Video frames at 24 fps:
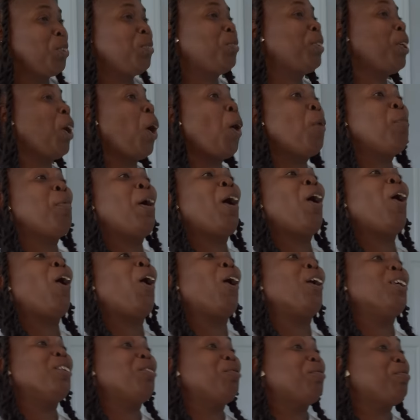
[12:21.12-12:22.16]
you with all my
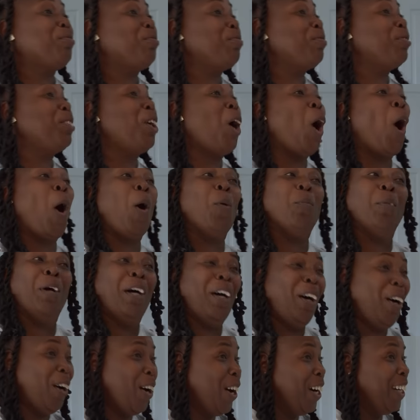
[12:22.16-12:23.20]
heart. All my
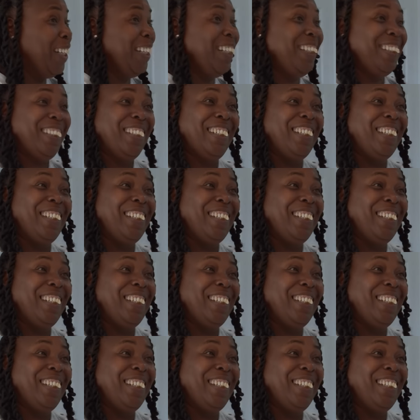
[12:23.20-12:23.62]
heart. Did you just